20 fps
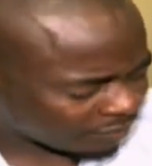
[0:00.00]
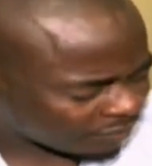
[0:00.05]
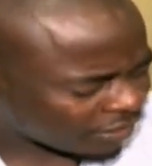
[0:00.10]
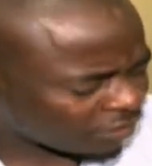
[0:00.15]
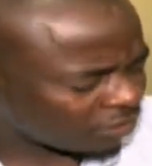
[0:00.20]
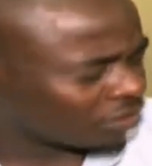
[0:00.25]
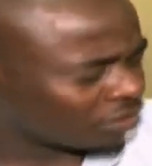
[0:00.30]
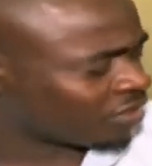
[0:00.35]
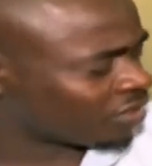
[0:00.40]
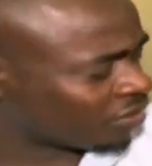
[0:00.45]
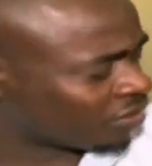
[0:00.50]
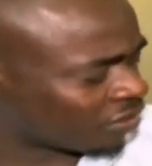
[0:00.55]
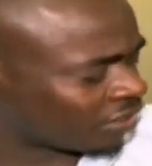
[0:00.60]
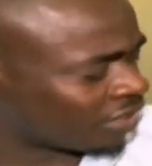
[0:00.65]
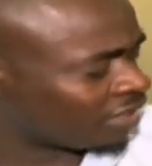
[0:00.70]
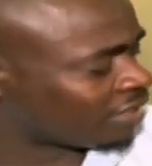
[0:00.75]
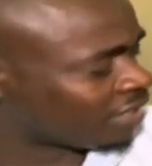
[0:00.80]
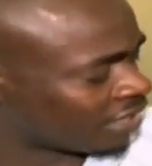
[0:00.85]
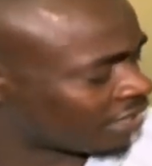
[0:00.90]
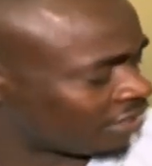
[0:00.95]
biological
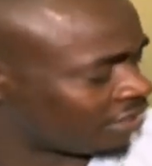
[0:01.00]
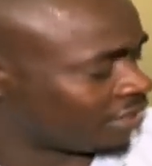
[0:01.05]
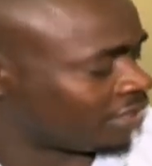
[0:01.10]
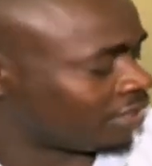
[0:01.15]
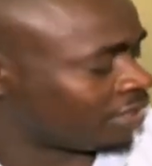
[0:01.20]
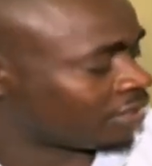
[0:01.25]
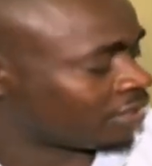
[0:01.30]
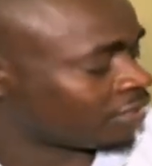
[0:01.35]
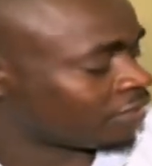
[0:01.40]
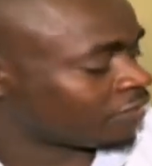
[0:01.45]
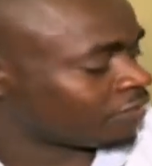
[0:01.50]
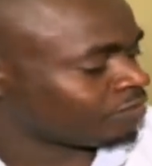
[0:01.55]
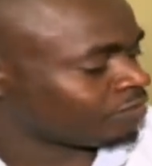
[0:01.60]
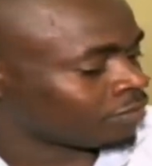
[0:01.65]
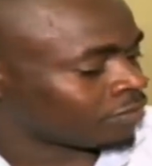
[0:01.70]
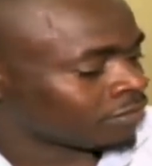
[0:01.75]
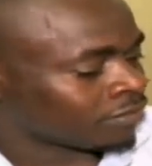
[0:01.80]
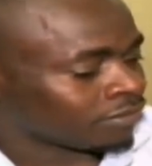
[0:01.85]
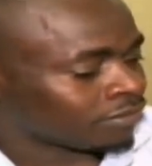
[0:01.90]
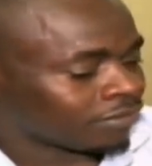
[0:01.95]
kids are three,
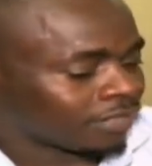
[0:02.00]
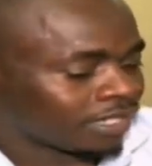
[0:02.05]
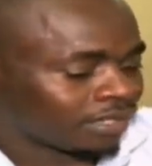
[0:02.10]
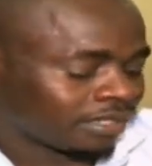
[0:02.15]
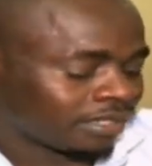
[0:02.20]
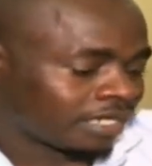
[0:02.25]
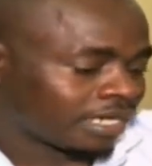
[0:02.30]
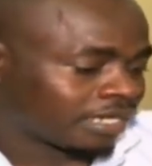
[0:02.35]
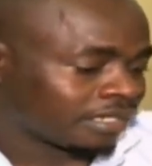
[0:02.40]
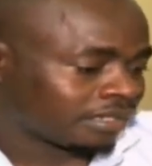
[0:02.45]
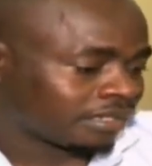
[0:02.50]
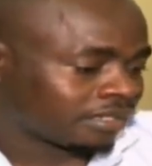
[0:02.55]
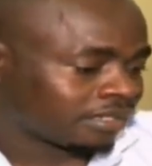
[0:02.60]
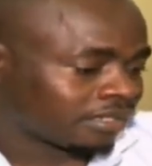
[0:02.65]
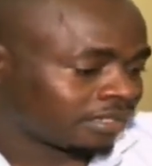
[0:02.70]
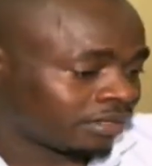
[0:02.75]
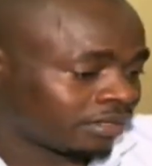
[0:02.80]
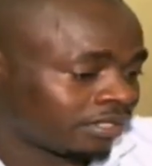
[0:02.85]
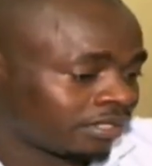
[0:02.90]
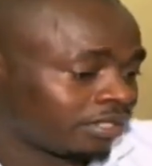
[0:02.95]
but she has
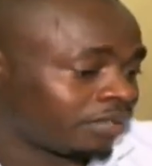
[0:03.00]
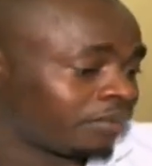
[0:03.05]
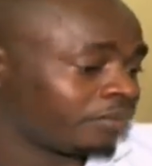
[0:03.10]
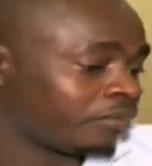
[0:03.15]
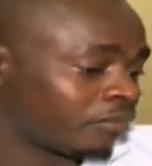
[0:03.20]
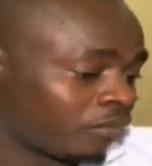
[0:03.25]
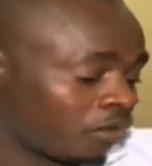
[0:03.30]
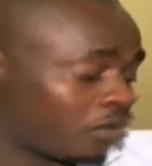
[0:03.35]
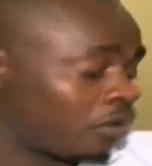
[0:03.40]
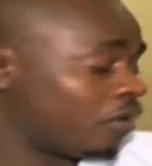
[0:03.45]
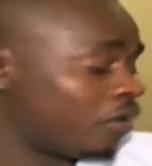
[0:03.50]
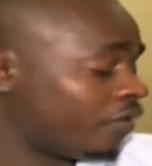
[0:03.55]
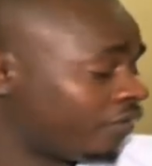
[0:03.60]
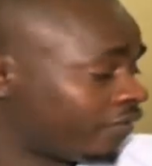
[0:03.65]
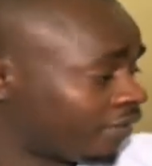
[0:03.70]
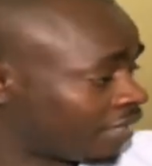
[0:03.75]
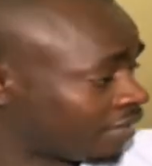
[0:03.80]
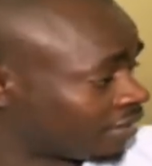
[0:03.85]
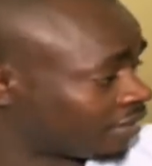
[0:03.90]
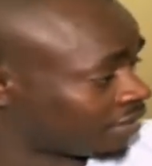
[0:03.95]
three more
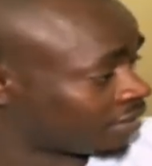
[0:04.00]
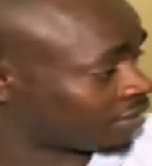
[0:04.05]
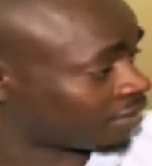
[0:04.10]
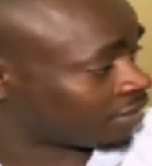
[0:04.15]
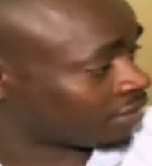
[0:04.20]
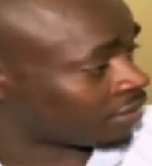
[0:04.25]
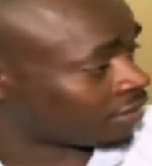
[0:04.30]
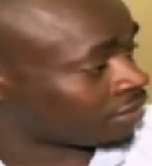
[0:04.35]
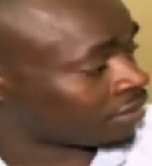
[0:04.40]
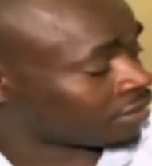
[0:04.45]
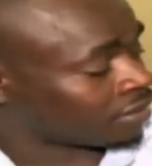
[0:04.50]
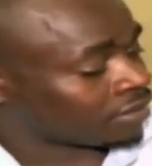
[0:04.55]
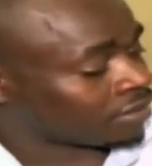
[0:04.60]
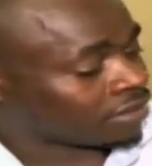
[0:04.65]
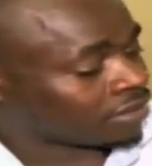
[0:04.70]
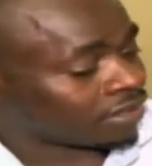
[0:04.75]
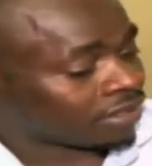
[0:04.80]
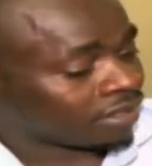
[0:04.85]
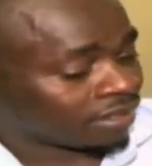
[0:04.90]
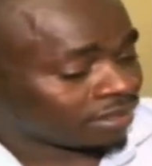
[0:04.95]
of us.
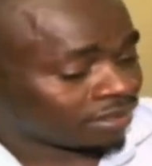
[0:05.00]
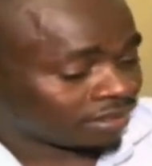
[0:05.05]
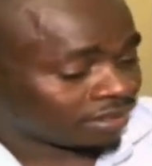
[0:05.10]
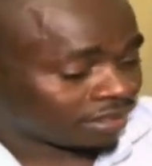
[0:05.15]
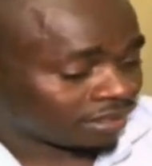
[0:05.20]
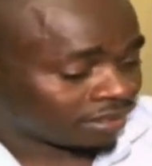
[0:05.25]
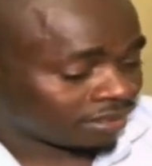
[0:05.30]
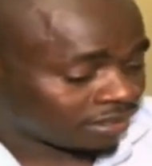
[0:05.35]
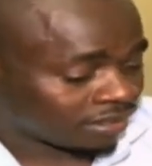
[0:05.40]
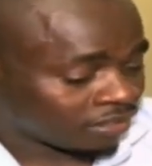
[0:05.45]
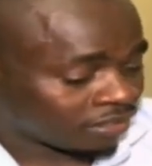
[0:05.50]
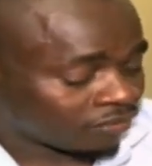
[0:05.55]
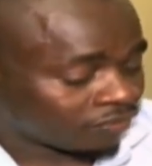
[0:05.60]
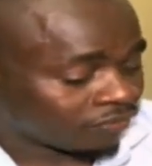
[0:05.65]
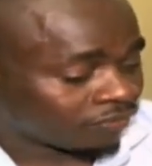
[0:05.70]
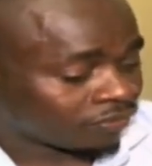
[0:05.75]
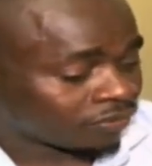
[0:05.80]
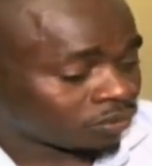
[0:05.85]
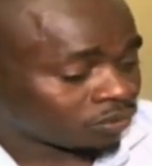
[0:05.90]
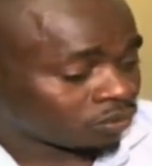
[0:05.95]
She takes care
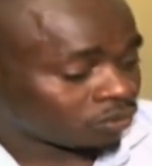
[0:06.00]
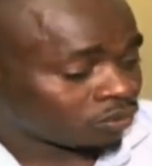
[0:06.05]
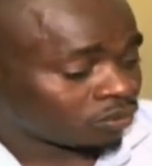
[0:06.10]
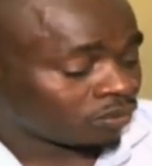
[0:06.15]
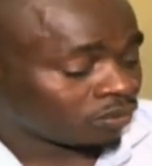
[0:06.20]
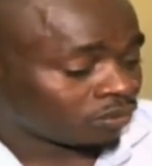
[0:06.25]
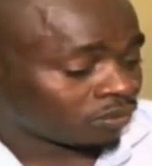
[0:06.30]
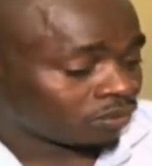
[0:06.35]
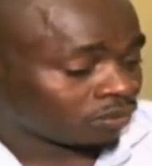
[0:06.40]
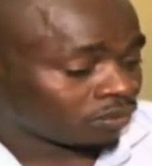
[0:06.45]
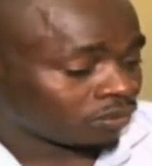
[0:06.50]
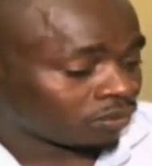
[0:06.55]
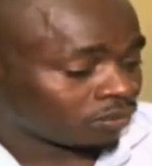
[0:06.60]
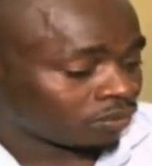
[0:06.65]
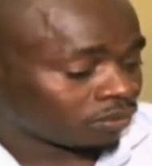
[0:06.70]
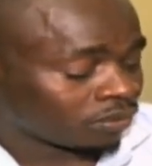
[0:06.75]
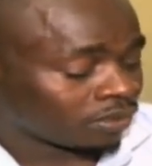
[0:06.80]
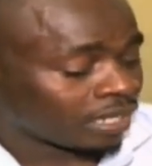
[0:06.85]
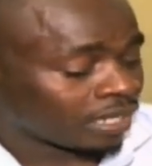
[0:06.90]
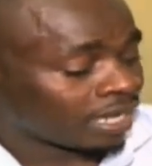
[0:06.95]
of two,
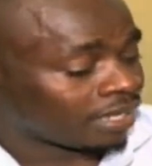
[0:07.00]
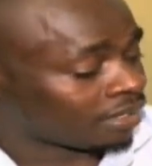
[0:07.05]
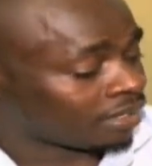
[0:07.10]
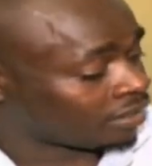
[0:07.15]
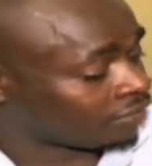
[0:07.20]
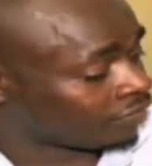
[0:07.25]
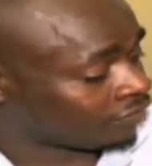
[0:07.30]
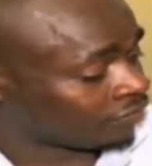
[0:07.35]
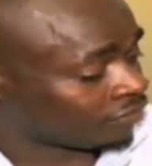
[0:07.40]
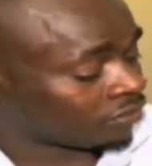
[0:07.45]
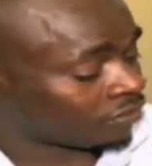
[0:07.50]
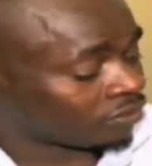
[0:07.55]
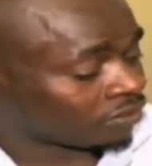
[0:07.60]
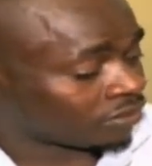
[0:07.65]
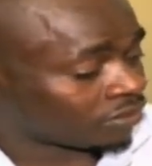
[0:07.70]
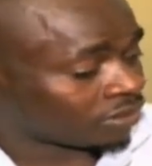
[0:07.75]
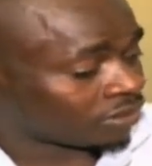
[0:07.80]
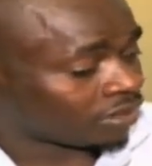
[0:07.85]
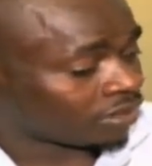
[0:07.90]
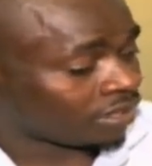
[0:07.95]
a nephew
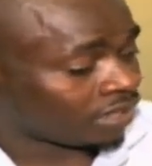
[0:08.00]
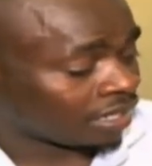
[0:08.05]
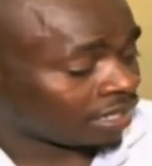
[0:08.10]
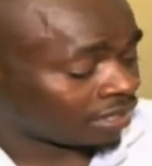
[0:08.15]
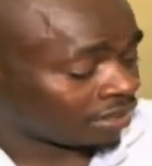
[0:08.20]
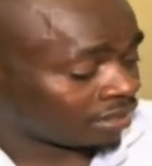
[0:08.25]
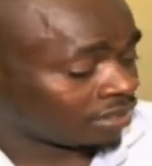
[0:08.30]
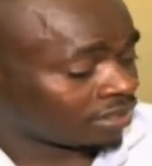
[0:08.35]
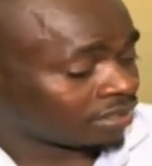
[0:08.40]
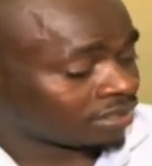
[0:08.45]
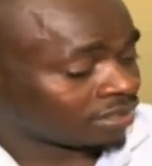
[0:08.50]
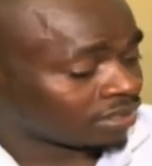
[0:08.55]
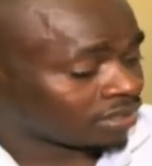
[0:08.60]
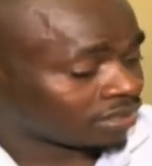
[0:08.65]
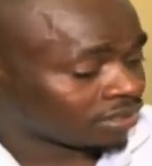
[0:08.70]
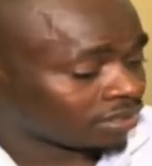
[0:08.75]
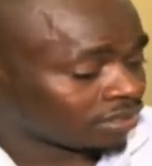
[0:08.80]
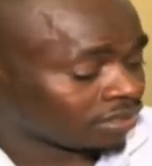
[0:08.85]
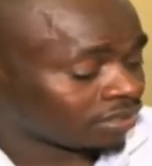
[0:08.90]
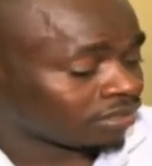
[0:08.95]
and a niece,
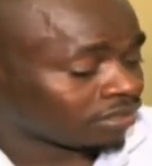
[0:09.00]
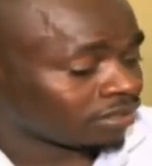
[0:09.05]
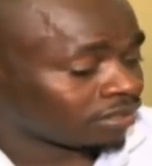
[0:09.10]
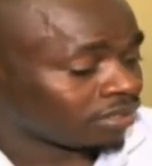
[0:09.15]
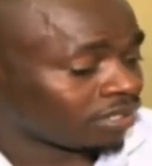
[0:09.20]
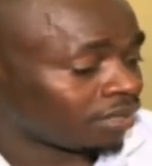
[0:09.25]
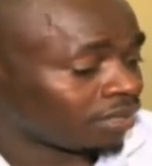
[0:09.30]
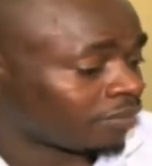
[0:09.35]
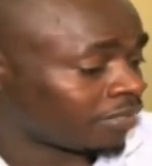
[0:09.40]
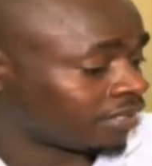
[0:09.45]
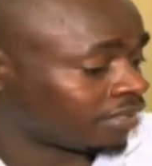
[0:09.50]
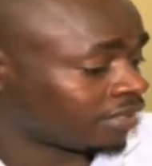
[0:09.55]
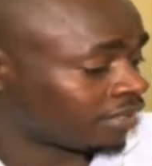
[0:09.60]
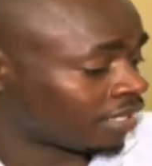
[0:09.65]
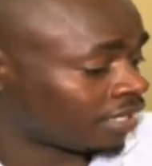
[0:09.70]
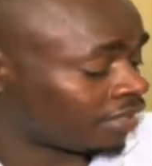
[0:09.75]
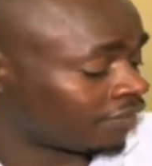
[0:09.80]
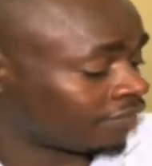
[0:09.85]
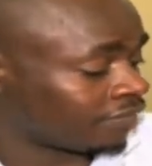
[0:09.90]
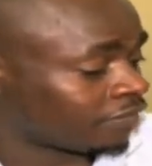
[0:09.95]
and
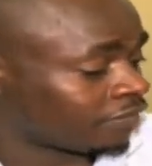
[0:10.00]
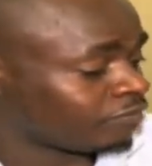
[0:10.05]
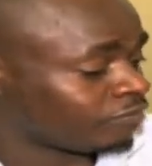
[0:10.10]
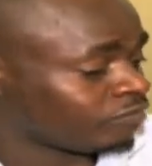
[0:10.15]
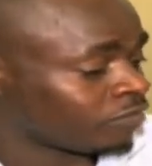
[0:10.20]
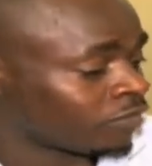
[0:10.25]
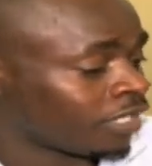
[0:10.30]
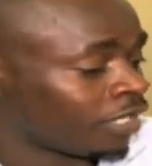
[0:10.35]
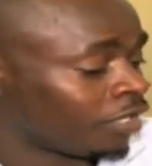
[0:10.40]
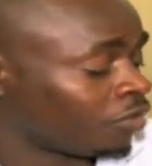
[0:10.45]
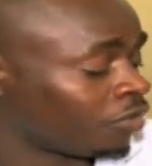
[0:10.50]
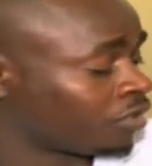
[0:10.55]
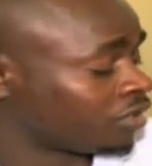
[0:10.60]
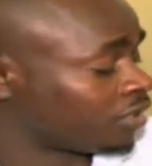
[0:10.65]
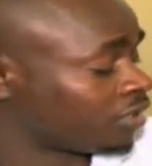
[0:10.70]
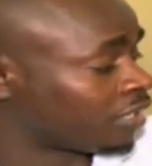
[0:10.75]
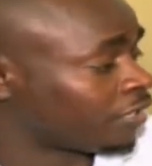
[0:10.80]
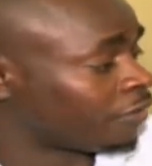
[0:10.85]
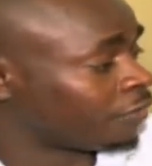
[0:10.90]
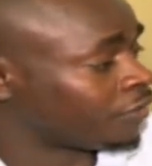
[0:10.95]
myself. I know
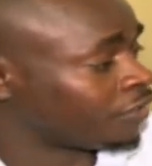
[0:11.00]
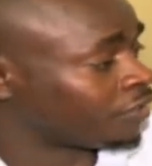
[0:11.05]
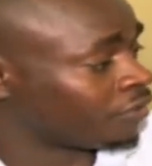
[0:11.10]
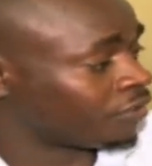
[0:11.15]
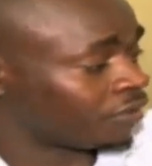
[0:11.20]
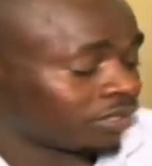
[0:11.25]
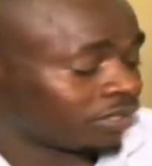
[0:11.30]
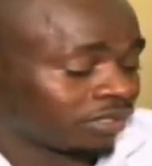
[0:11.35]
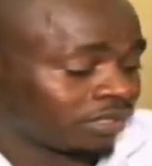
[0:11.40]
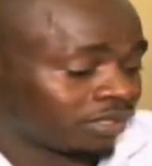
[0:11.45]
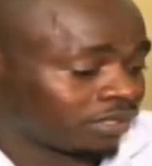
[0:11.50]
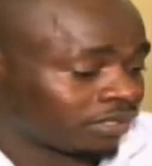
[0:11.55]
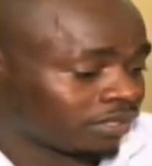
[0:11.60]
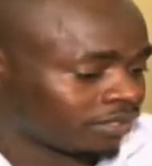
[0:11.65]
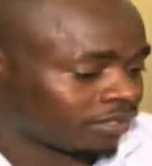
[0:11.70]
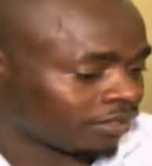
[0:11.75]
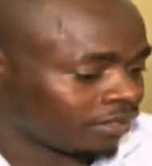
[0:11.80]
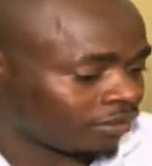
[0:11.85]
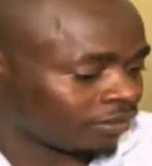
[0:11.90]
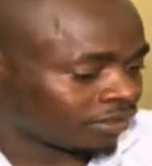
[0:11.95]
she's a widow. She
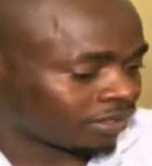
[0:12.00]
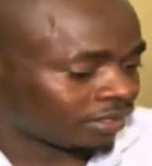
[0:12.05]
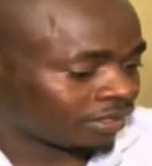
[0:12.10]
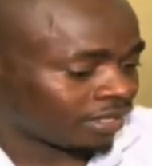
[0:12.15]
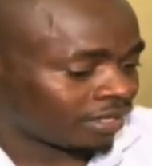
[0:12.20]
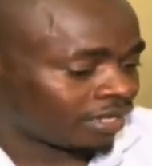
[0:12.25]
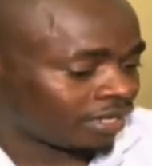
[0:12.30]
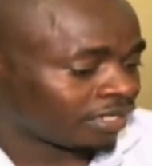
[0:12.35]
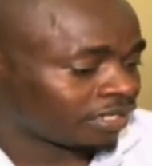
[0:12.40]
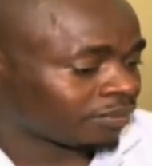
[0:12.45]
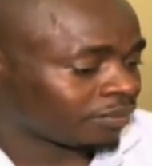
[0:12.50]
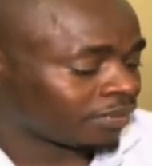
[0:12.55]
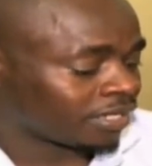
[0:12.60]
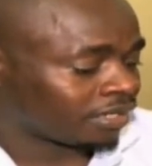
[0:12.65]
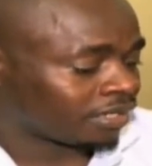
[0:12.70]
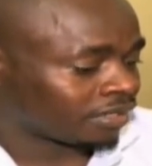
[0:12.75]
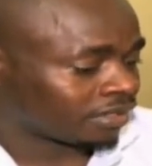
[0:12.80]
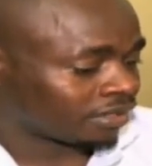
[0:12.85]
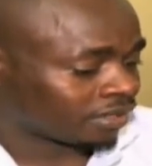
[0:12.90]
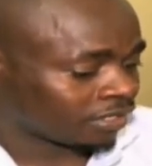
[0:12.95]
lost her
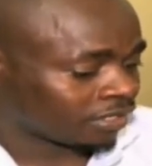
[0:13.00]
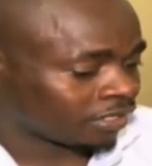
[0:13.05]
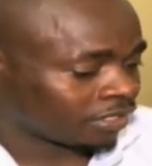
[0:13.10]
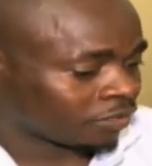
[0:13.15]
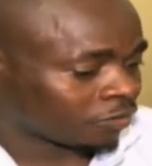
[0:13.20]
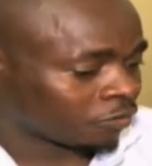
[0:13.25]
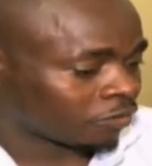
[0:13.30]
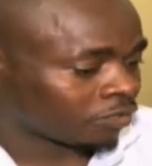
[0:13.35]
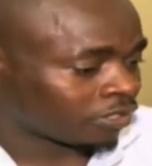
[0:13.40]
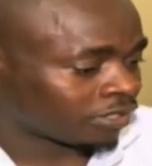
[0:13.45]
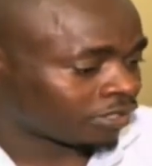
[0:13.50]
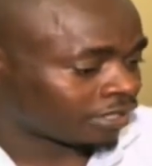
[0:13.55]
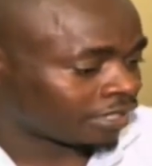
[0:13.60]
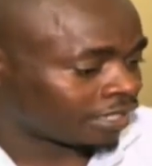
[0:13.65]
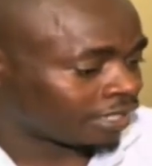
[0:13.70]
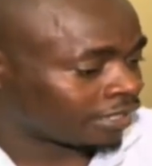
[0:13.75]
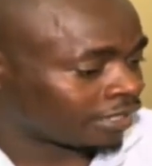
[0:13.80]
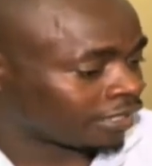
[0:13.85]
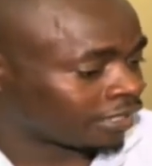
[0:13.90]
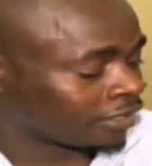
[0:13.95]
husband in
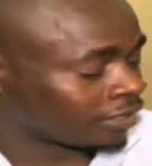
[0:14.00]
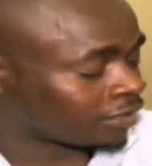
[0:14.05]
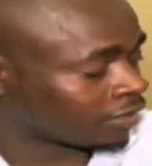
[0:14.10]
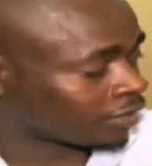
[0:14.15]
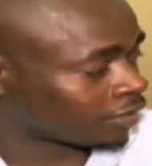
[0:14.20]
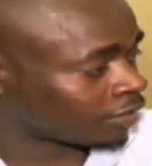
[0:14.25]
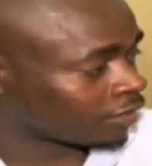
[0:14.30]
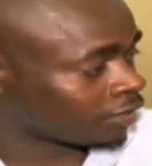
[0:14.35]
2008.